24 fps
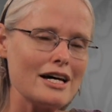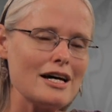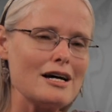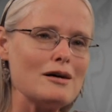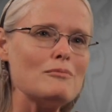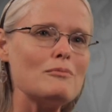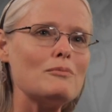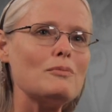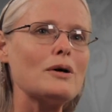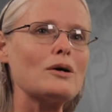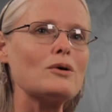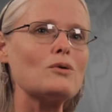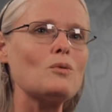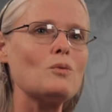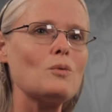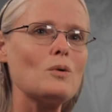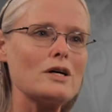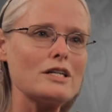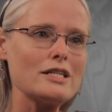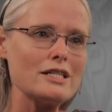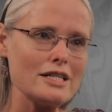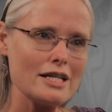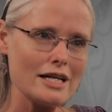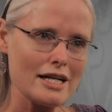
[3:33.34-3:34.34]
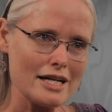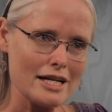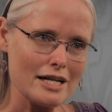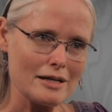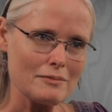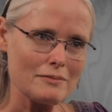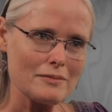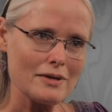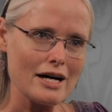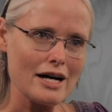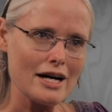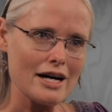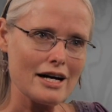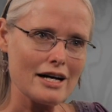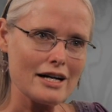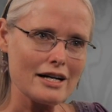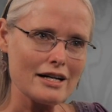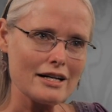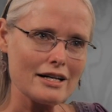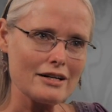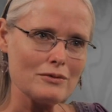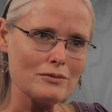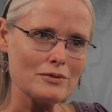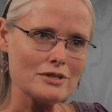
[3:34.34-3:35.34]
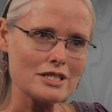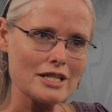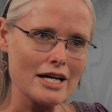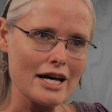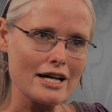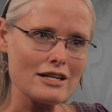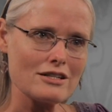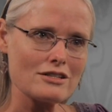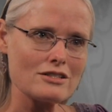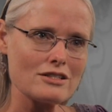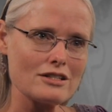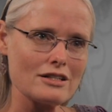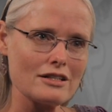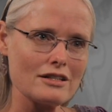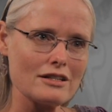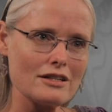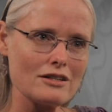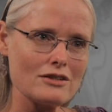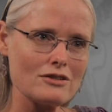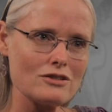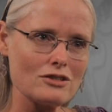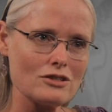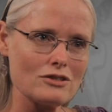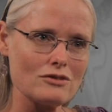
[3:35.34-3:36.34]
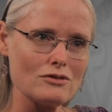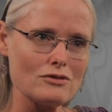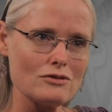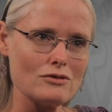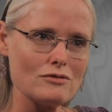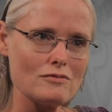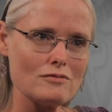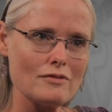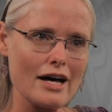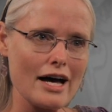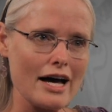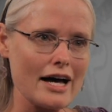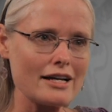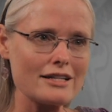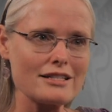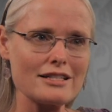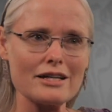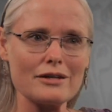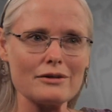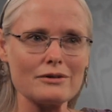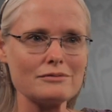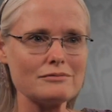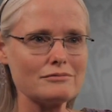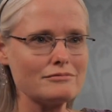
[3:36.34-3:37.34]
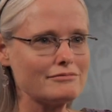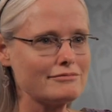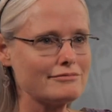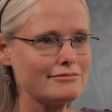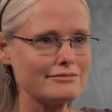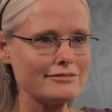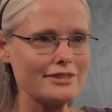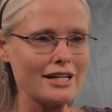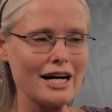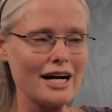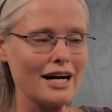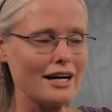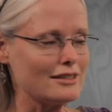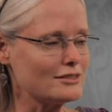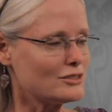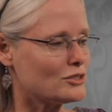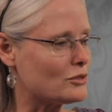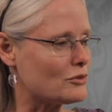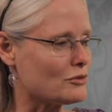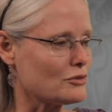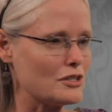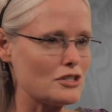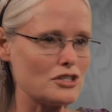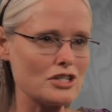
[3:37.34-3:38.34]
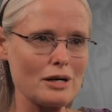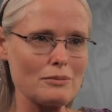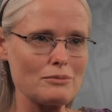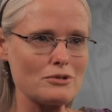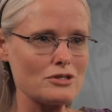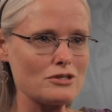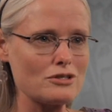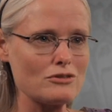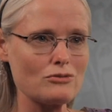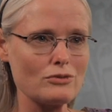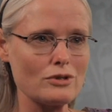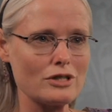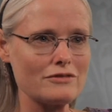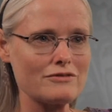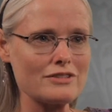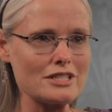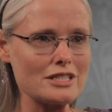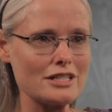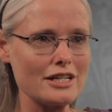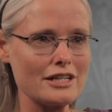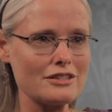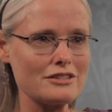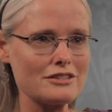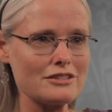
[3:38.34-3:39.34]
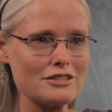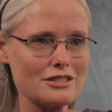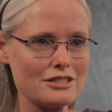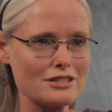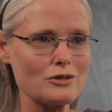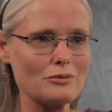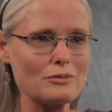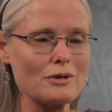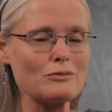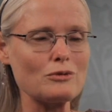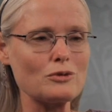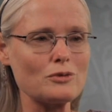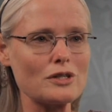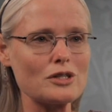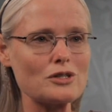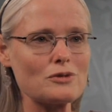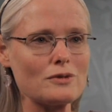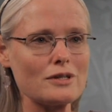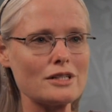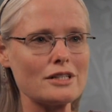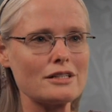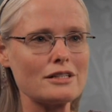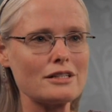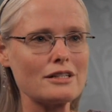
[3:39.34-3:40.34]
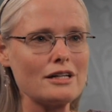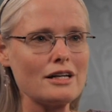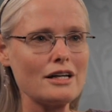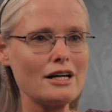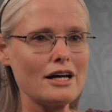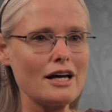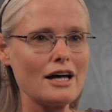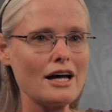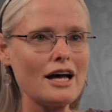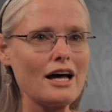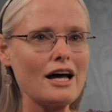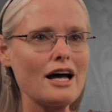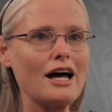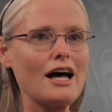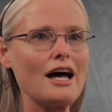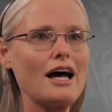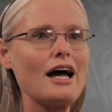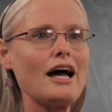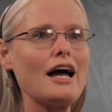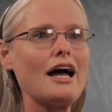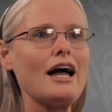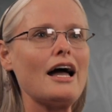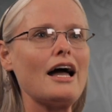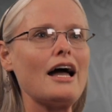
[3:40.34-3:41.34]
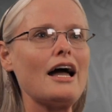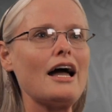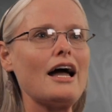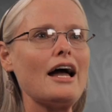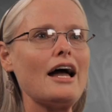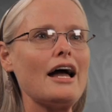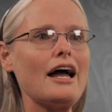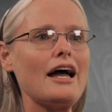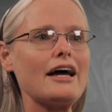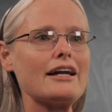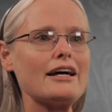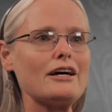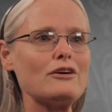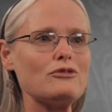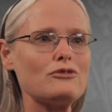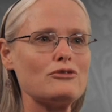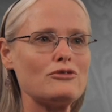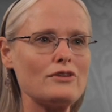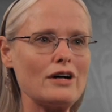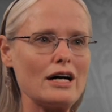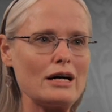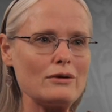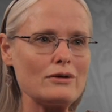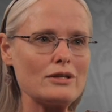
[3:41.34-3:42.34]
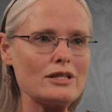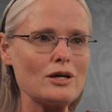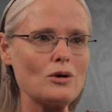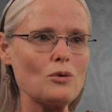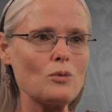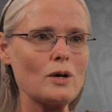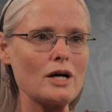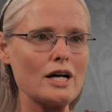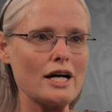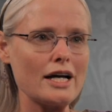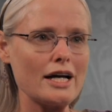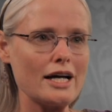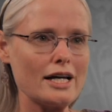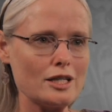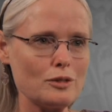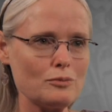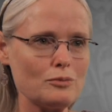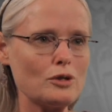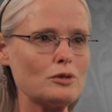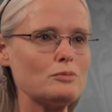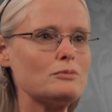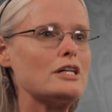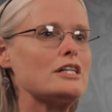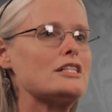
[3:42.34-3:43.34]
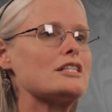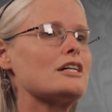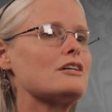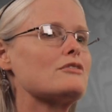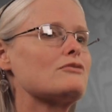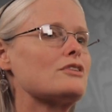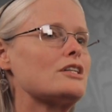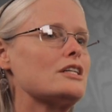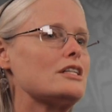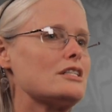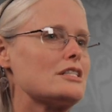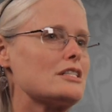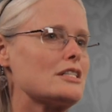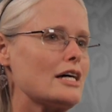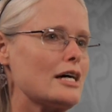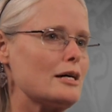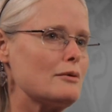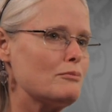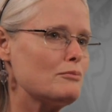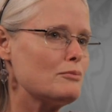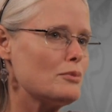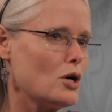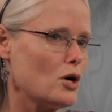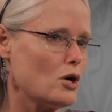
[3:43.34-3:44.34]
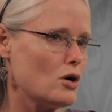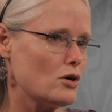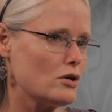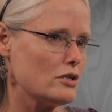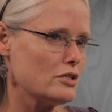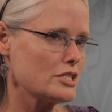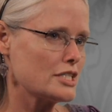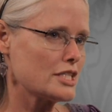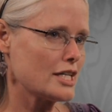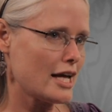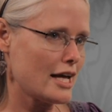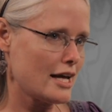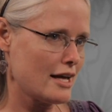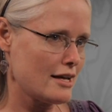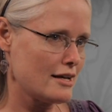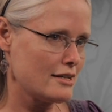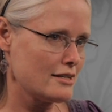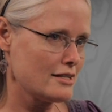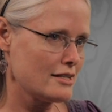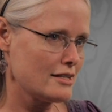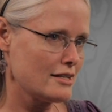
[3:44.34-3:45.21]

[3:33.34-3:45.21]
But one time I was asked to act out 2 or 3 chapters of one of his letters, don't remember which one. And I found that when I had to put myself inside Paul's head,